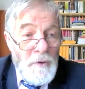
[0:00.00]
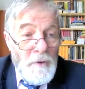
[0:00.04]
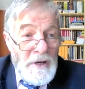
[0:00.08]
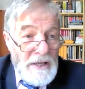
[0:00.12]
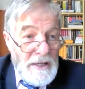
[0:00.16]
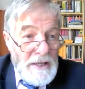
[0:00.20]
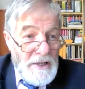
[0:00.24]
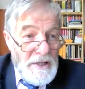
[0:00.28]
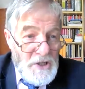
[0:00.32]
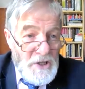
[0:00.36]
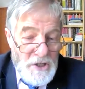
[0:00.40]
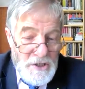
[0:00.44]

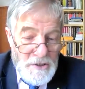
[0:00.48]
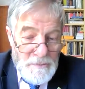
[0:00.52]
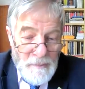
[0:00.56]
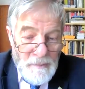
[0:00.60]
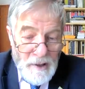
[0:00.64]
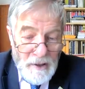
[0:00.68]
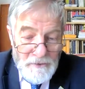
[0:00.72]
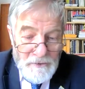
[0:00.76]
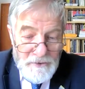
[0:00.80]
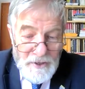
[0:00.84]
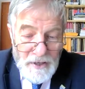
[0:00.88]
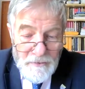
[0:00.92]
Religious
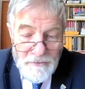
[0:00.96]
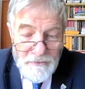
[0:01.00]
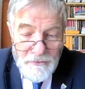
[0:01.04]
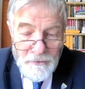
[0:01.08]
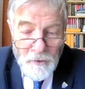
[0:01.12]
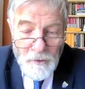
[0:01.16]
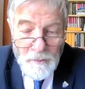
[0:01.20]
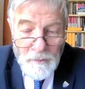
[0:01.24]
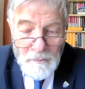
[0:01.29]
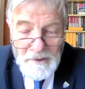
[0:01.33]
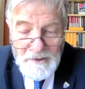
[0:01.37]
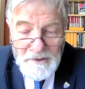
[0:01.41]

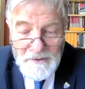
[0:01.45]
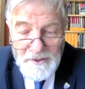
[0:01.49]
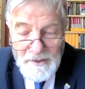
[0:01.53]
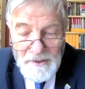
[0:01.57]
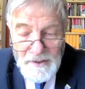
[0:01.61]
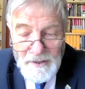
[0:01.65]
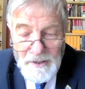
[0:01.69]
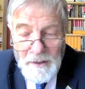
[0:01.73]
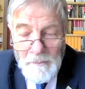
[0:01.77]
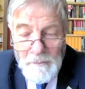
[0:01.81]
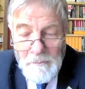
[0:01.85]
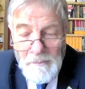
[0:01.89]

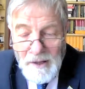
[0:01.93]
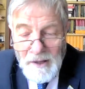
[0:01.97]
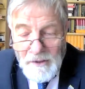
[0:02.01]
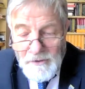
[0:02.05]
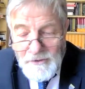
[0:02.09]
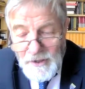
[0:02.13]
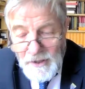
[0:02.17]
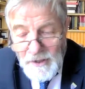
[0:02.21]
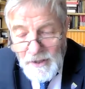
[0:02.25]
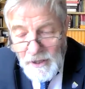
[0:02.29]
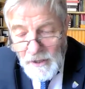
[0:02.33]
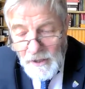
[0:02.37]
multiformity and
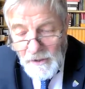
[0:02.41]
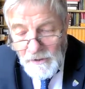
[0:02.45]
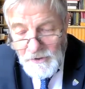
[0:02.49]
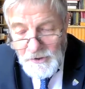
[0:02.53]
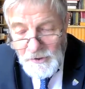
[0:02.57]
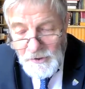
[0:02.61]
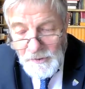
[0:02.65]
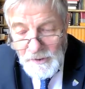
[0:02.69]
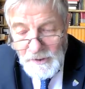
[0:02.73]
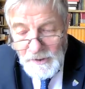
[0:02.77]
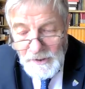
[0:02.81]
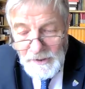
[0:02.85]

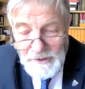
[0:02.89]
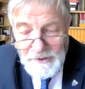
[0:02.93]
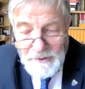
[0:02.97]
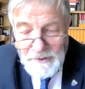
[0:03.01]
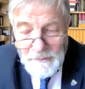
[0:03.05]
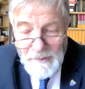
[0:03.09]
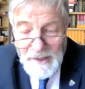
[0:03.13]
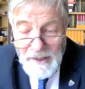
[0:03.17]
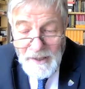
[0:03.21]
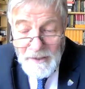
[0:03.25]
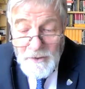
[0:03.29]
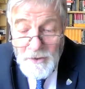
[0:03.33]

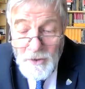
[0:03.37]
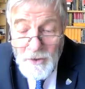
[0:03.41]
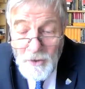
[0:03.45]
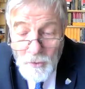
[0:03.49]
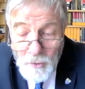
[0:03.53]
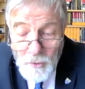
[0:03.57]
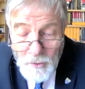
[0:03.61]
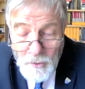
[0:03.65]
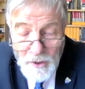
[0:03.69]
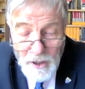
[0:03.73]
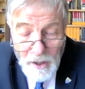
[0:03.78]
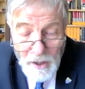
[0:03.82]
multiculturalism are
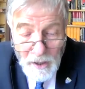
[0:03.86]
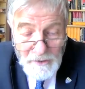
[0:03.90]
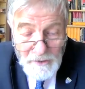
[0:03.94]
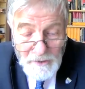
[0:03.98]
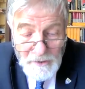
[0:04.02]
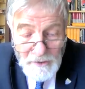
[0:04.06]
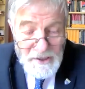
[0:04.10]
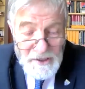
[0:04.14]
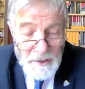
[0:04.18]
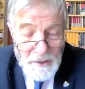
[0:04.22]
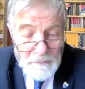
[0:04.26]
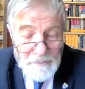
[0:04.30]
new
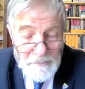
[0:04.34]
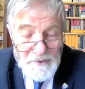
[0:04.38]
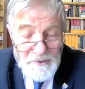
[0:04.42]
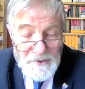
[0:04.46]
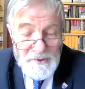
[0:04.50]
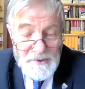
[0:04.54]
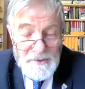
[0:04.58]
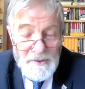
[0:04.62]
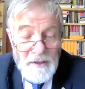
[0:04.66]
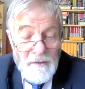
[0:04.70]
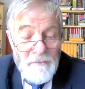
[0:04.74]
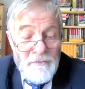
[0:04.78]

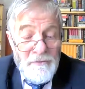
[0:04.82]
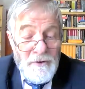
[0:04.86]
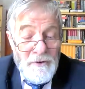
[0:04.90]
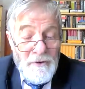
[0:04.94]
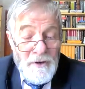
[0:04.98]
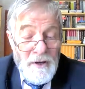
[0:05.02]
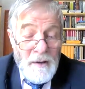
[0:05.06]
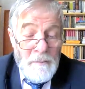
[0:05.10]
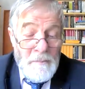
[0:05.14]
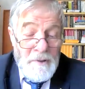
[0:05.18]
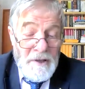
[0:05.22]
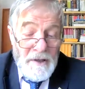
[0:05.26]
concepts and
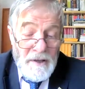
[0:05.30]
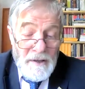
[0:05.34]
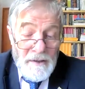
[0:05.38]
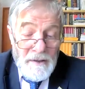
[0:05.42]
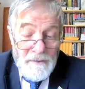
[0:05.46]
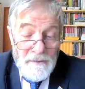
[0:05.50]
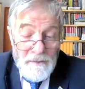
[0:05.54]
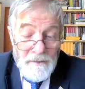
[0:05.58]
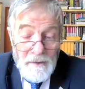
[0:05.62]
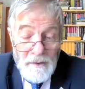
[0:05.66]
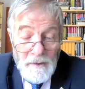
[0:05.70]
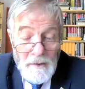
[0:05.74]

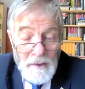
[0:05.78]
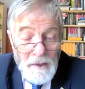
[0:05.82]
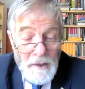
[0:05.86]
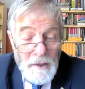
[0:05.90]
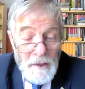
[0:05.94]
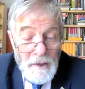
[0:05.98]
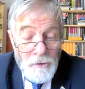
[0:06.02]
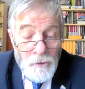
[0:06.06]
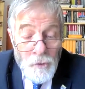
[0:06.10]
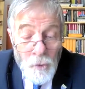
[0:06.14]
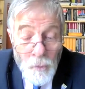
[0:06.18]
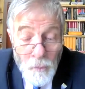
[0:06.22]
phenomena
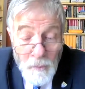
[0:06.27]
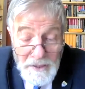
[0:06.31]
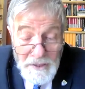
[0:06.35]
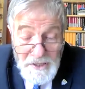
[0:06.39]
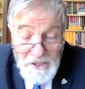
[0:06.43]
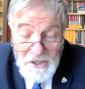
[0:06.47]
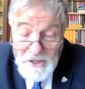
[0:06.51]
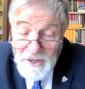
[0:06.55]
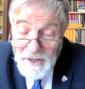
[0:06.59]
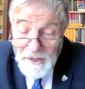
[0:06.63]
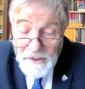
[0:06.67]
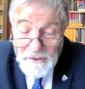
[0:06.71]
to
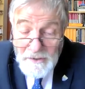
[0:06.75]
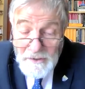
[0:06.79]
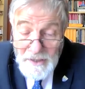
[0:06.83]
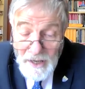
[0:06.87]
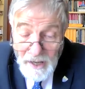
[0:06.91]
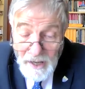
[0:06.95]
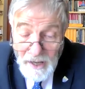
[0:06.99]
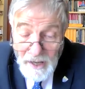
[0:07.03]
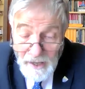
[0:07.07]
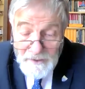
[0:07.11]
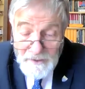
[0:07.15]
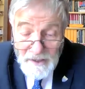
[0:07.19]
which they are
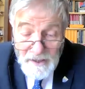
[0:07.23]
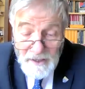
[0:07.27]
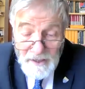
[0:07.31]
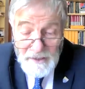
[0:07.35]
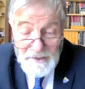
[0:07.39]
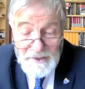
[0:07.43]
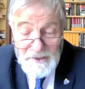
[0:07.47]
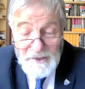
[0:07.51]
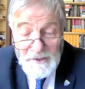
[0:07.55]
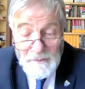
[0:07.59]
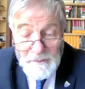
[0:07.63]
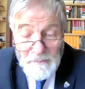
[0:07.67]
not
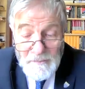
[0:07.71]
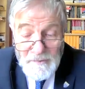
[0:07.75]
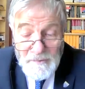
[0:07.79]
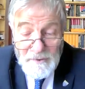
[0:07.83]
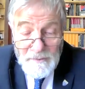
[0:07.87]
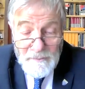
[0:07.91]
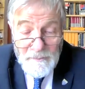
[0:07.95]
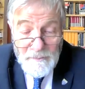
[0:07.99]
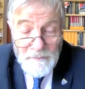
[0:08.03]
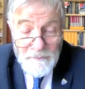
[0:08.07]
accustomed,